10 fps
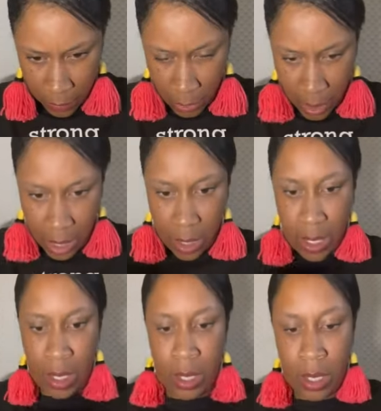Okay,
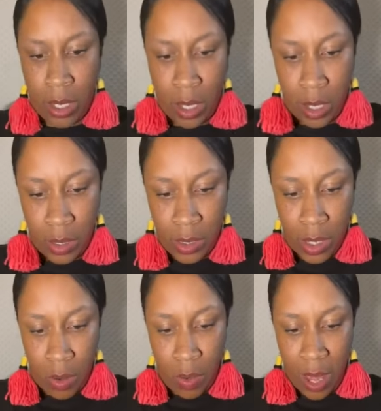
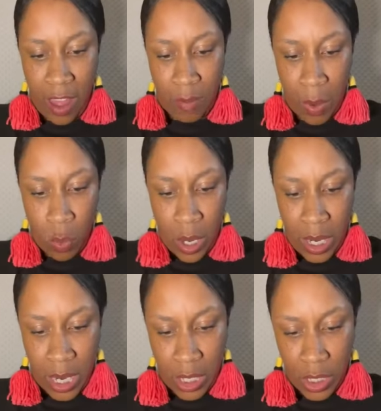so I have my
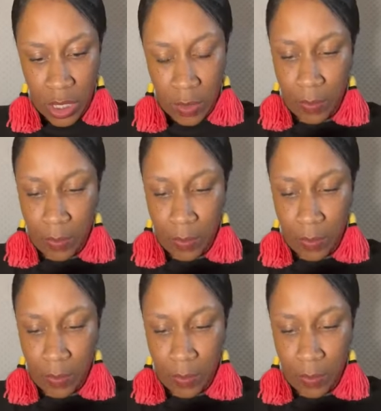1 inch.